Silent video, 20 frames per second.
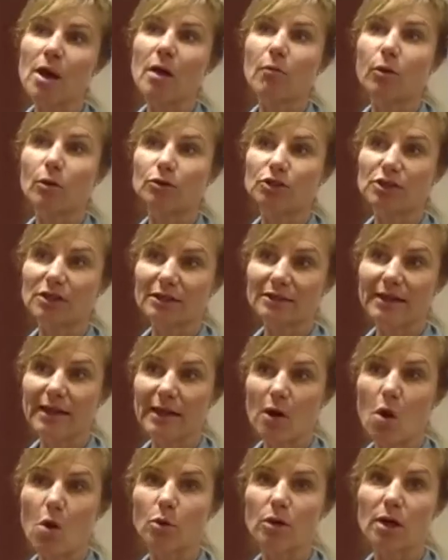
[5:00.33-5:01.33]
We're just going to take
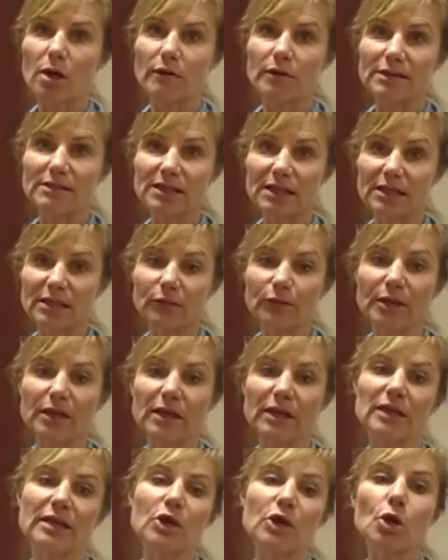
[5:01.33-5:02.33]
a hold of it, see if we
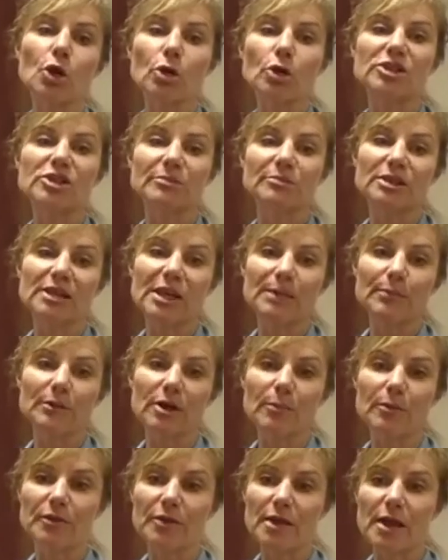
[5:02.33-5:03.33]
can encourage him to keep it
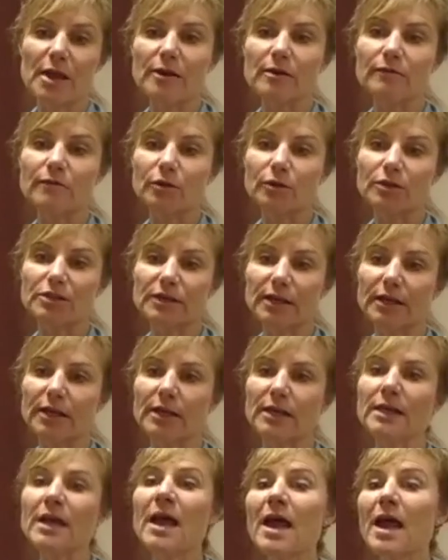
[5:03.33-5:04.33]
up in the air for a
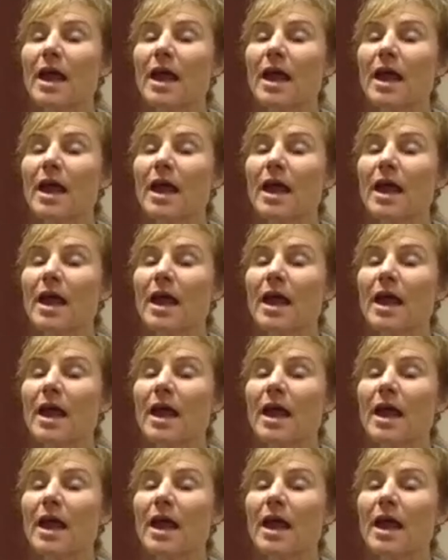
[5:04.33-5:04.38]
second.